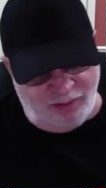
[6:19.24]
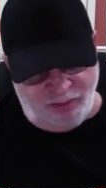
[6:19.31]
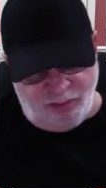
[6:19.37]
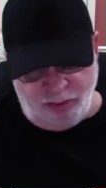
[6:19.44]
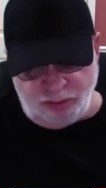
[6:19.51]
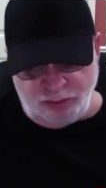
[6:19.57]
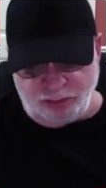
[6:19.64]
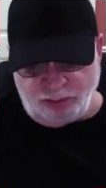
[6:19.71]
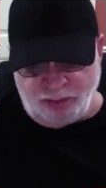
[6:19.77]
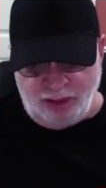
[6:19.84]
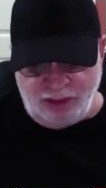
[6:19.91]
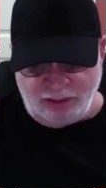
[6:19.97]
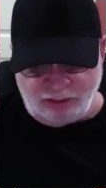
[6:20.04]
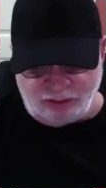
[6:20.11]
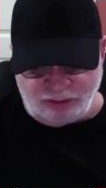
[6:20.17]
there's some
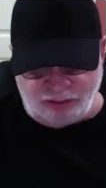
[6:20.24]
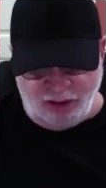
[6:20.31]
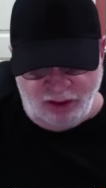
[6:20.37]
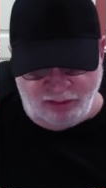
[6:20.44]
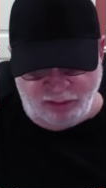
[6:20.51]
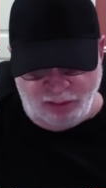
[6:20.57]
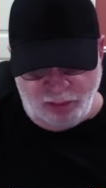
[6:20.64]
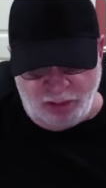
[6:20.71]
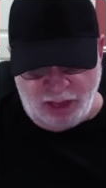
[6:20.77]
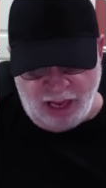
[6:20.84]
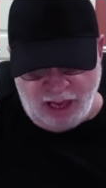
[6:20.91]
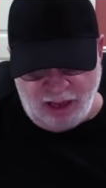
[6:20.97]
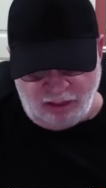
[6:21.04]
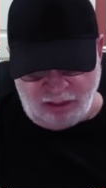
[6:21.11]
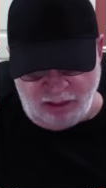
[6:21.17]
crazy stuff coming
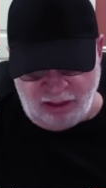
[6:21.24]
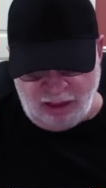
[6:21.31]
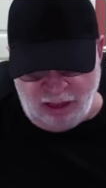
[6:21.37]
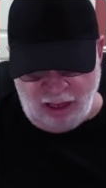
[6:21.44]
out, and a